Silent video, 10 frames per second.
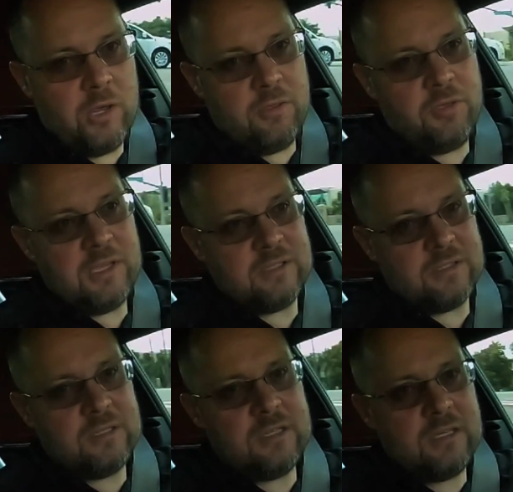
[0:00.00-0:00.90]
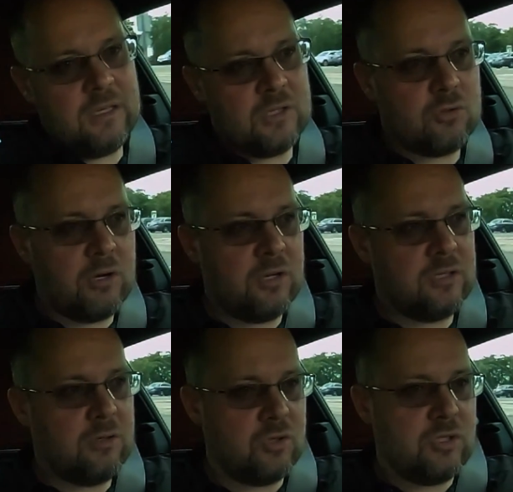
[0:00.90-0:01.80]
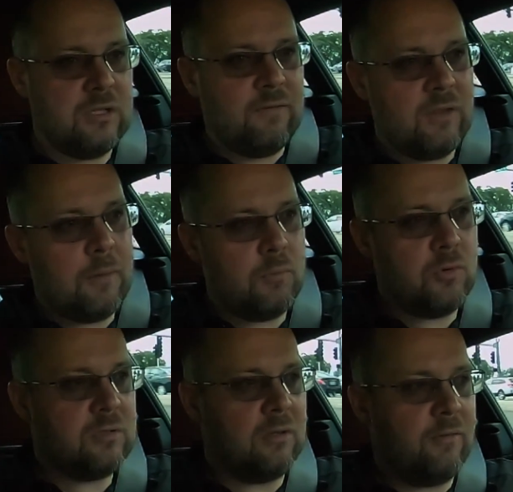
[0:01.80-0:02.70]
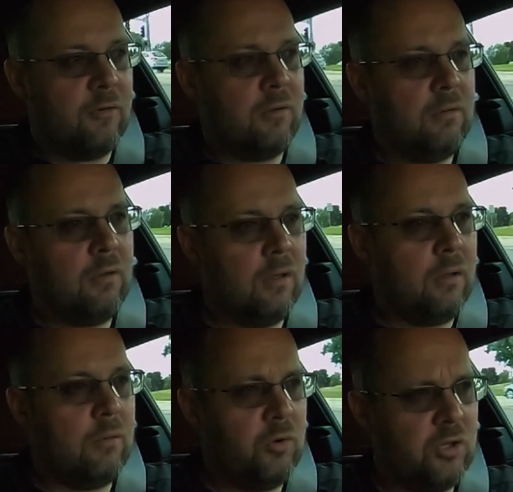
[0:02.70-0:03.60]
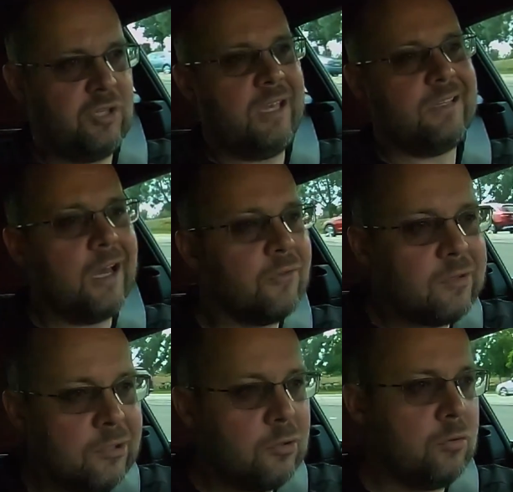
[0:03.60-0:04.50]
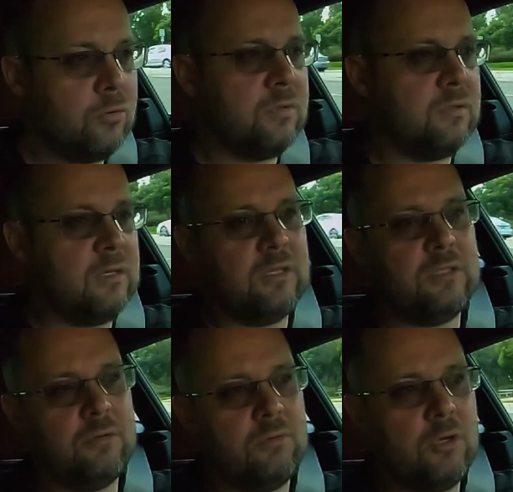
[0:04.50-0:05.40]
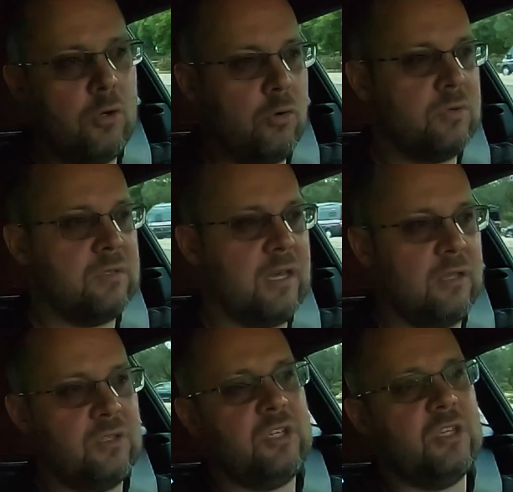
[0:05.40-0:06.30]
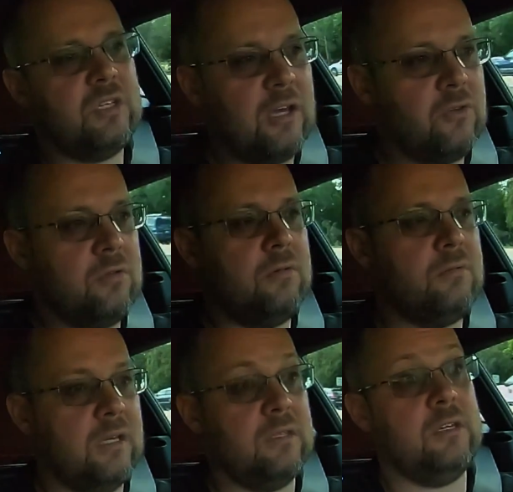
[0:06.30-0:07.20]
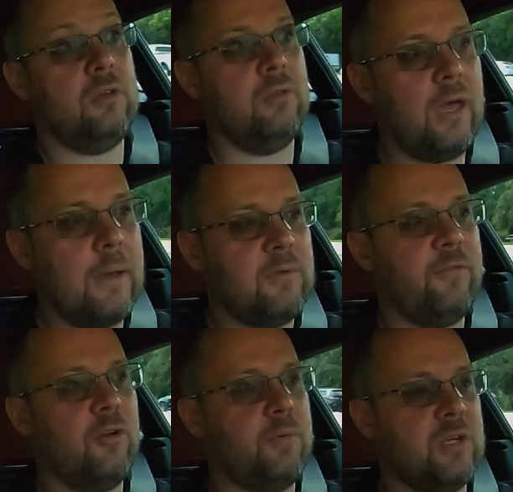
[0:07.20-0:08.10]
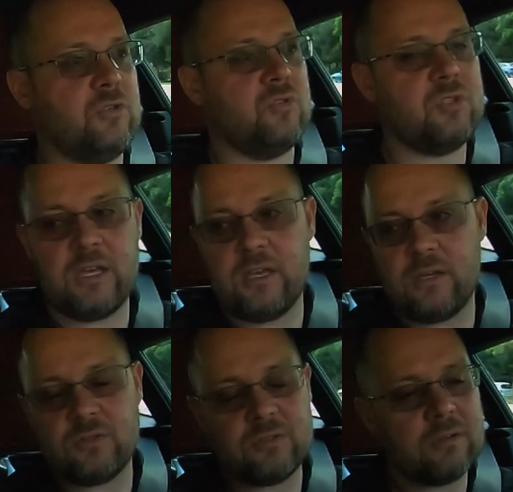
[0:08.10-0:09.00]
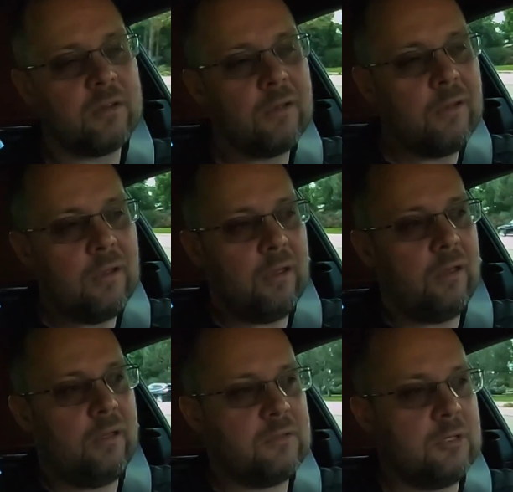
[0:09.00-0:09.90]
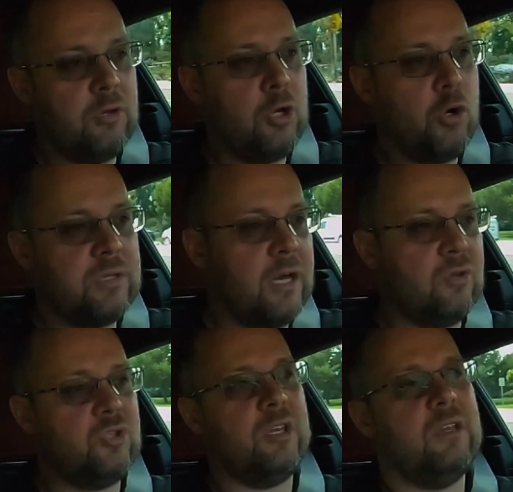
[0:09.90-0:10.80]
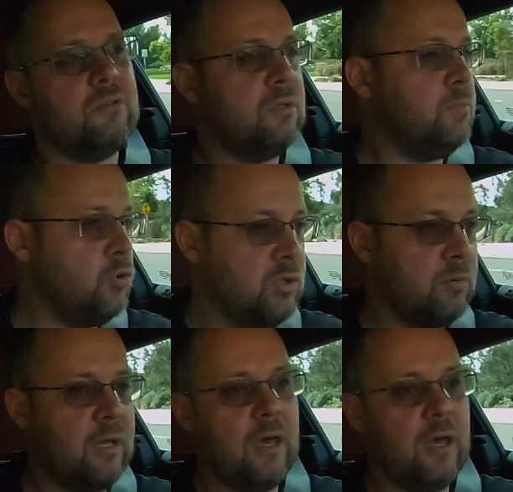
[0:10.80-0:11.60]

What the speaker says: what it thinks it's seeing, it's trying to still achieve that boost level. When you change altitudes, the ECU knows that it's changing altitudes. It can tell the atmospheric pressure to change. And so it knows how to change the boost with